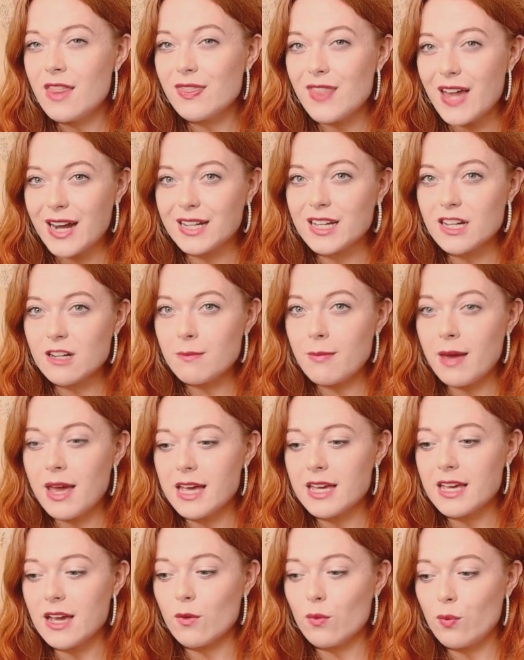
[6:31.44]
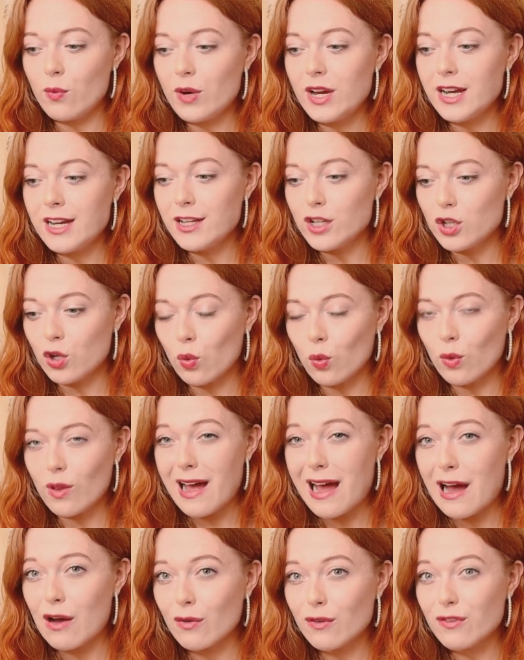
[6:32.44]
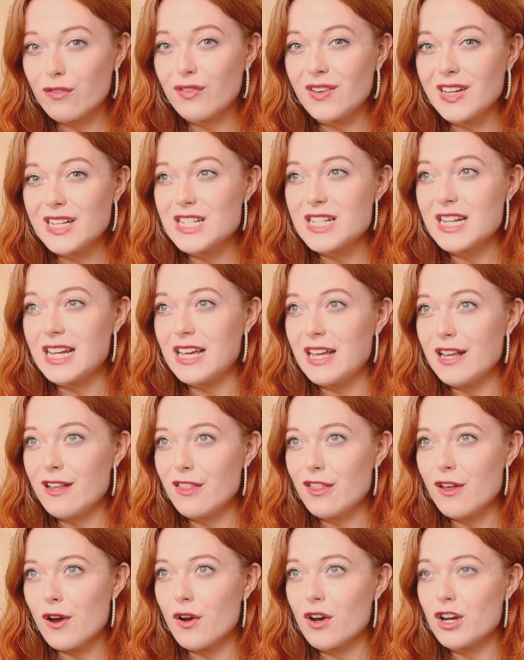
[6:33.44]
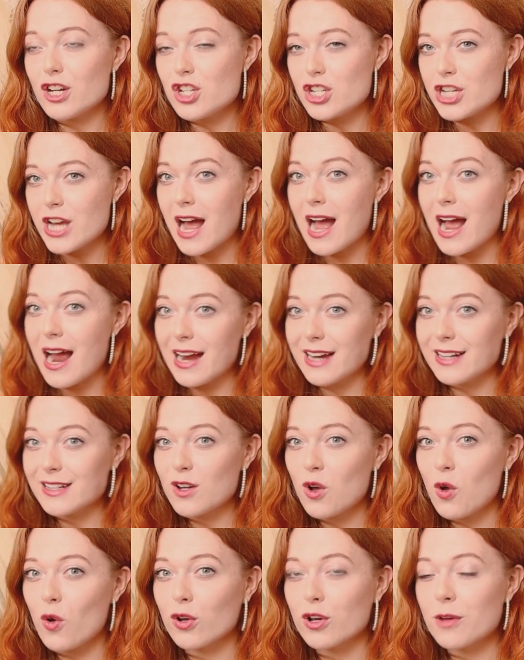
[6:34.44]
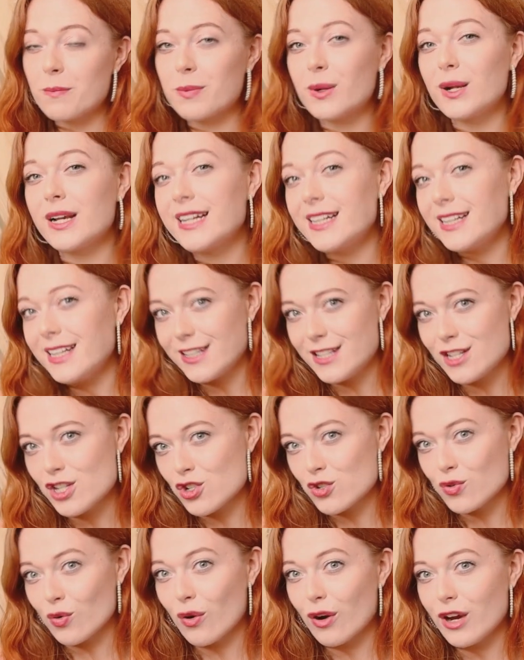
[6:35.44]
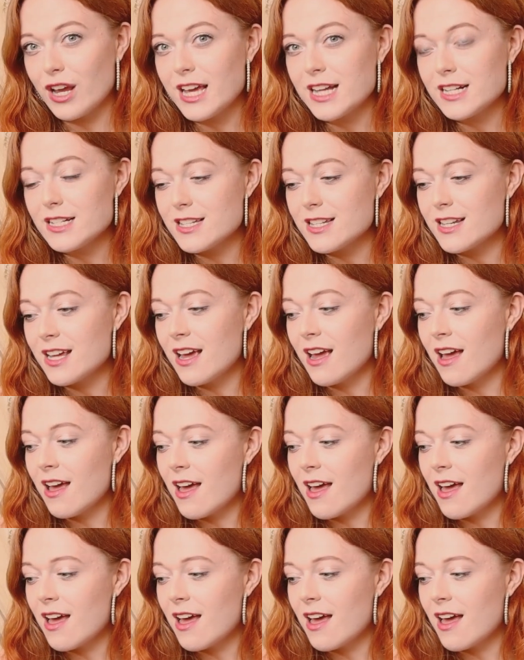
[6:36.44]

that can make a really cool outfit either shine or completely destroy it.